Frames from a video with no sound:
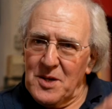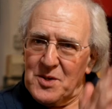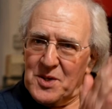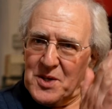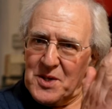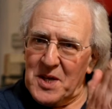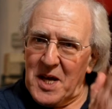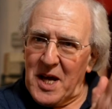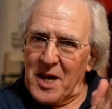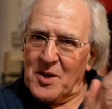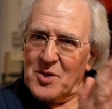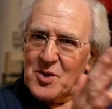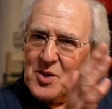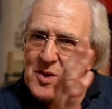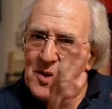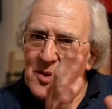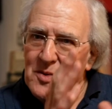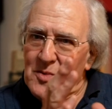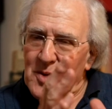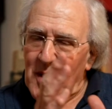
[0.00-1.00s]

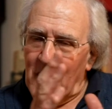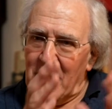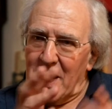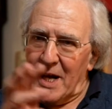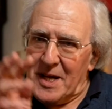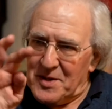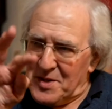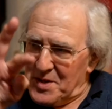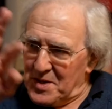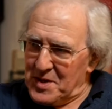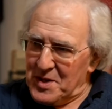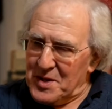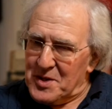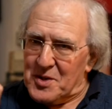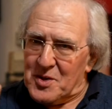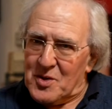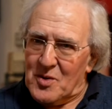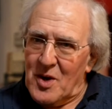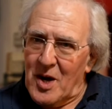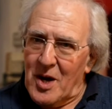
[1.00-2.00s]
section I had to
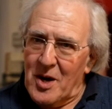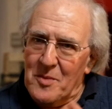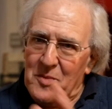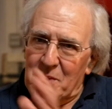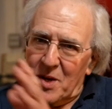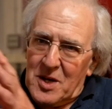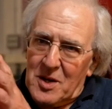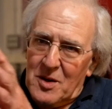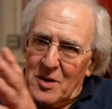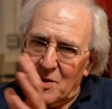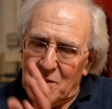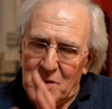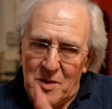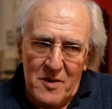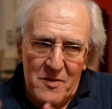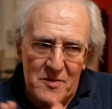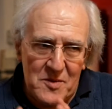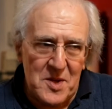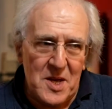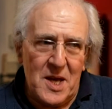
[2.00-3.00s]
describe it, go into
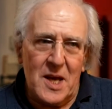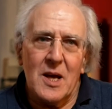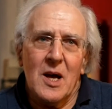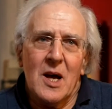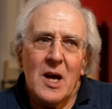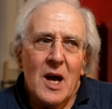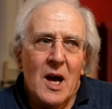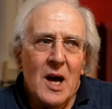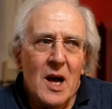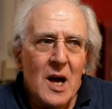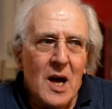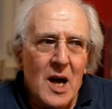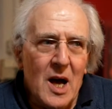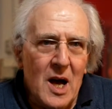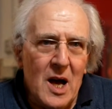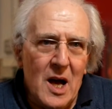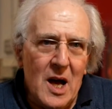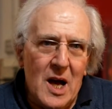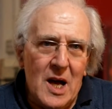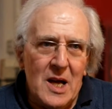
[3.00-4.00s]
everything,
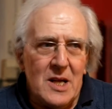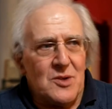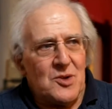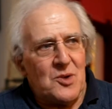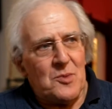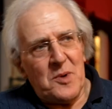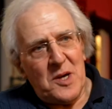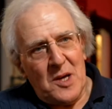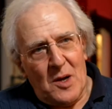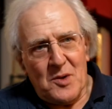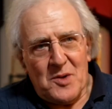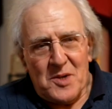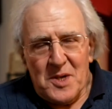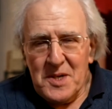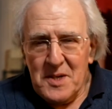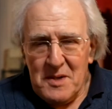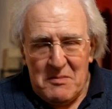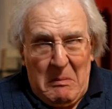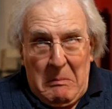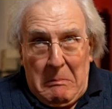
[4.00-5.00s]
and to be honest,
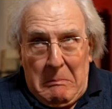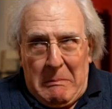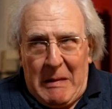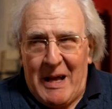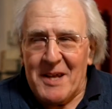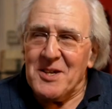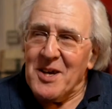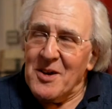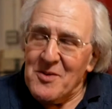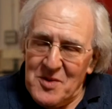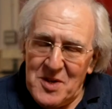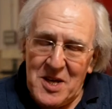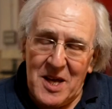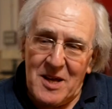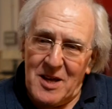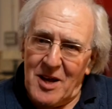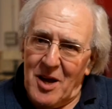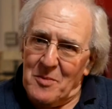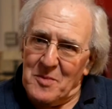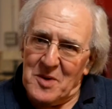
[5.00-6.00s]
I don't
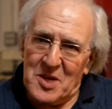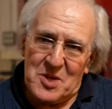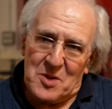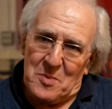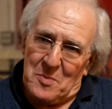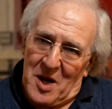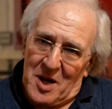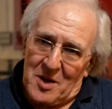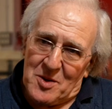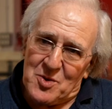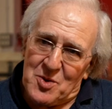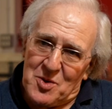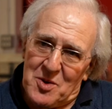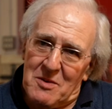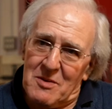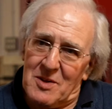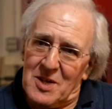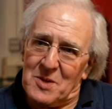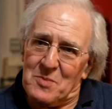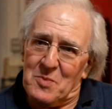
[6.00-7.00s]
think I missed much,
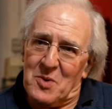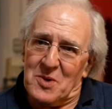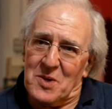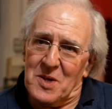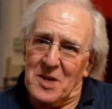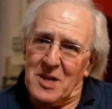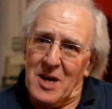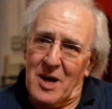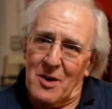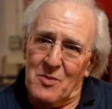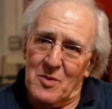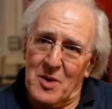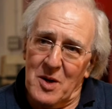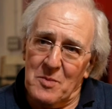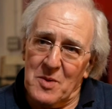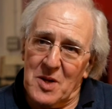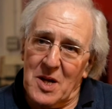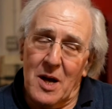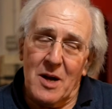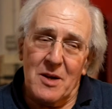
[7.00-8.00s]
let's put it that way,
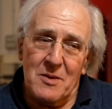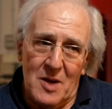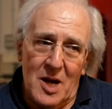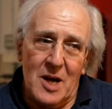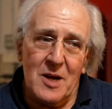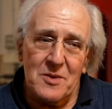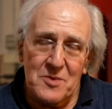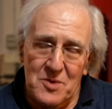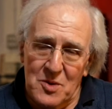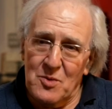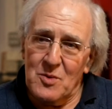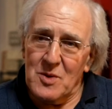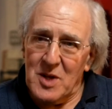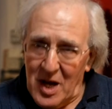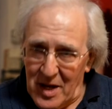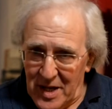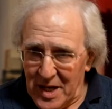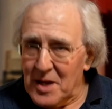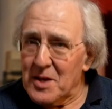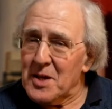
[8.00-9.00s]
but I do
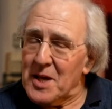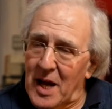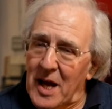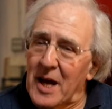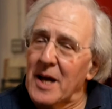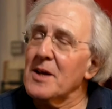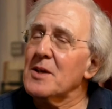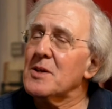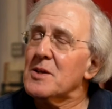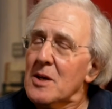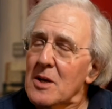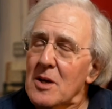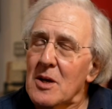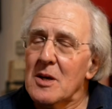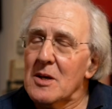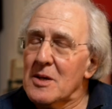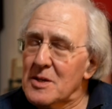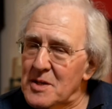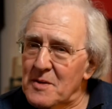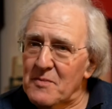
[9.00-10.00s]
like that.
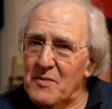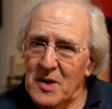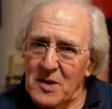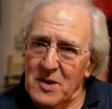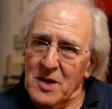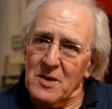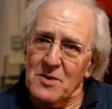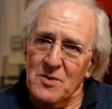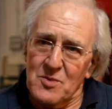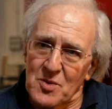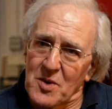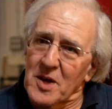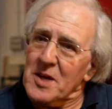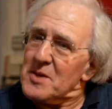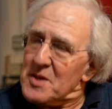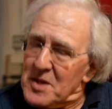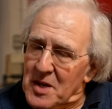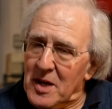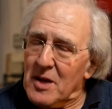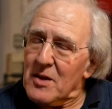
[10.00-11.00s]
It's very interesting.